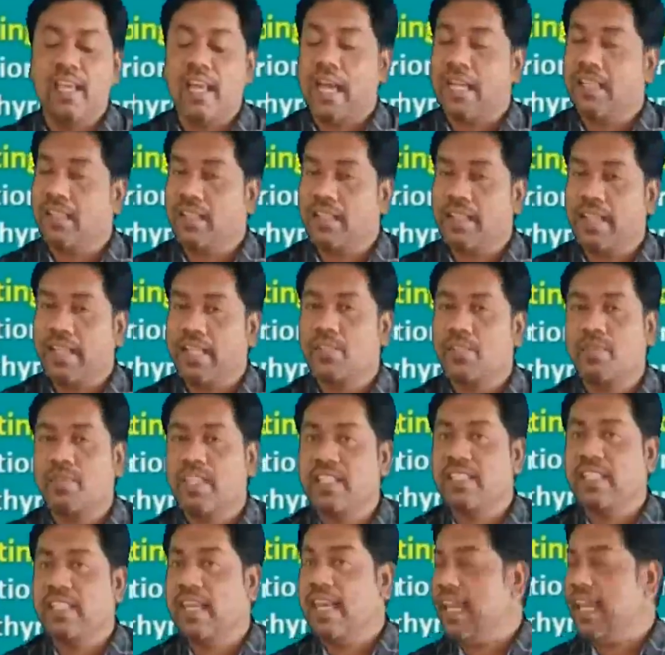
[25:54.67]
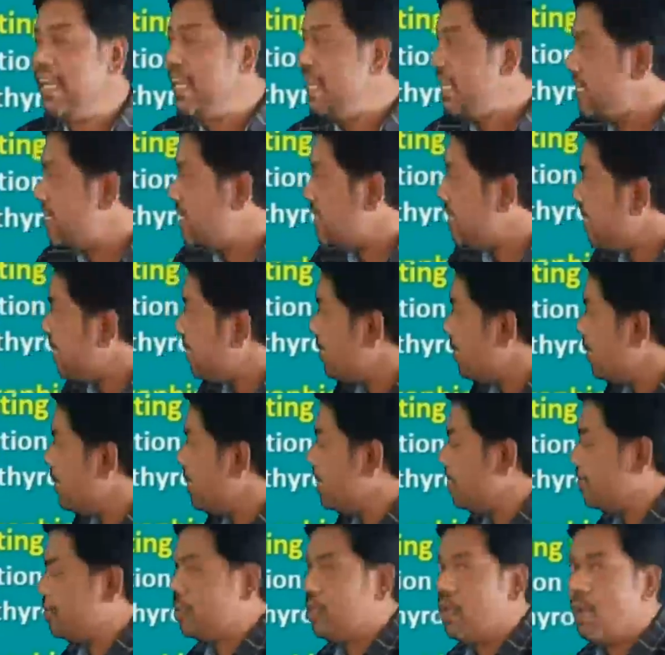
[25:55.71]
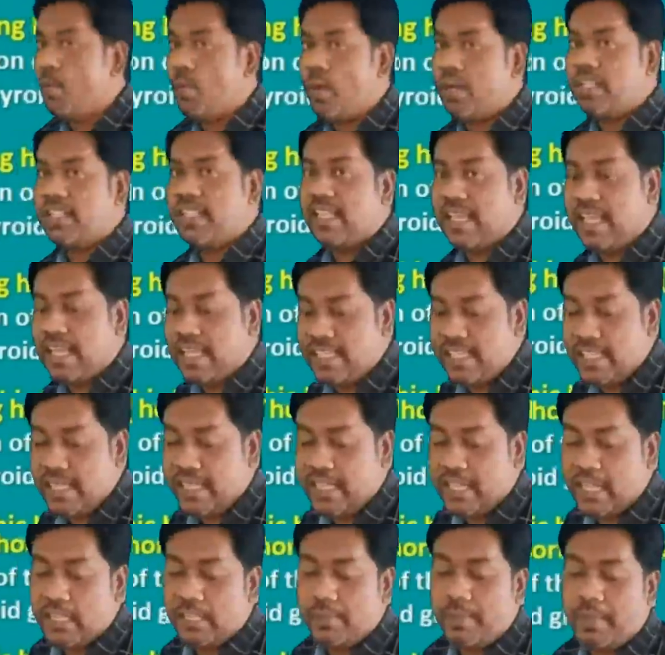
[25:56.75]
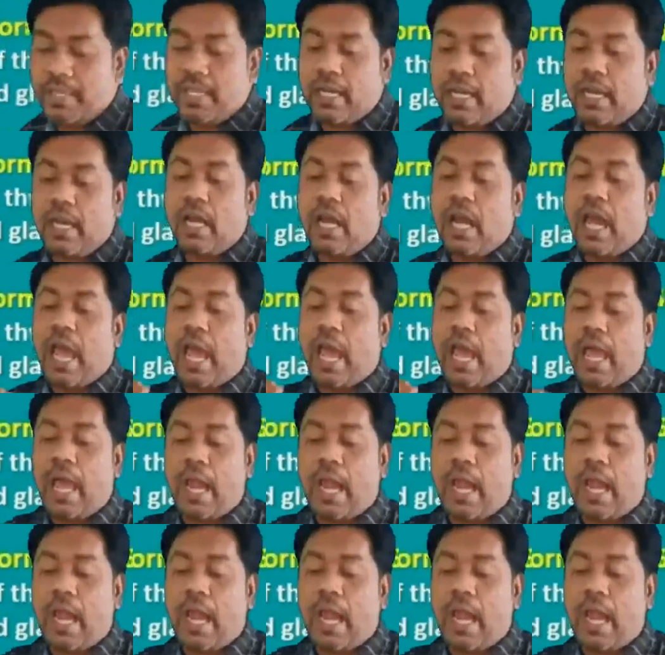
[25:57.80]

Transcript: And the next one is a ACTH. What is the ACTH, beta?